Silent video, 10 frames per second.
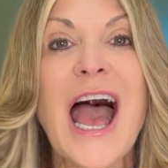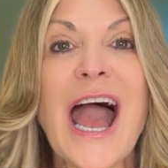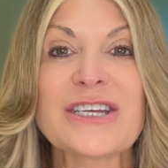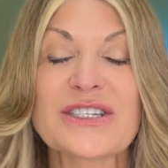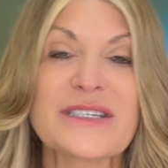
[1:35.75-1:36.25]

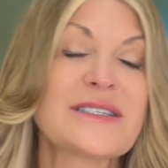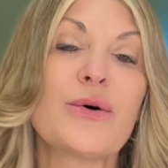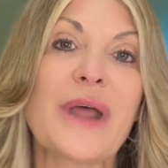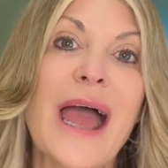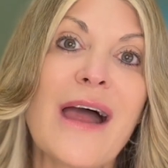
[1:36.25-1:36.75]
I actually
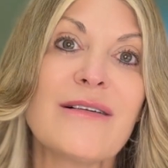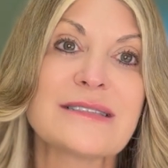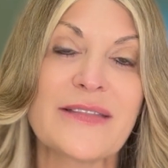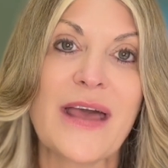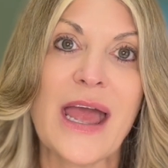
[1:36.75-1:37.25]
sold a
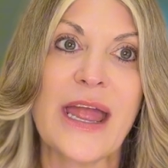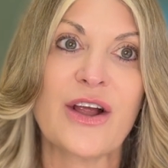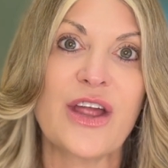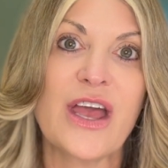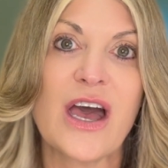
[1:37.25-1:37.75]
house in that
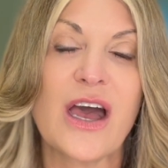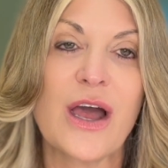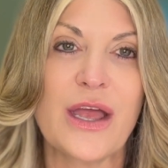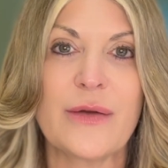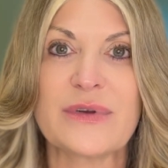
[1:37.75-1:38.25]

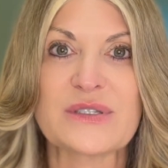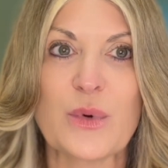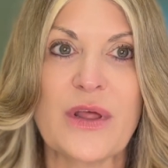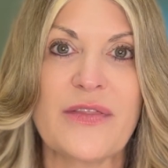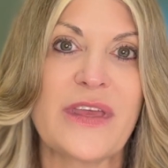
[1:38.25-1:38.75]
area. It was
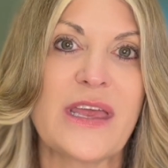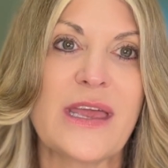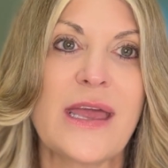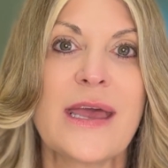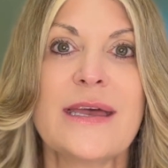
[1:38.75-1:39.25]
one of the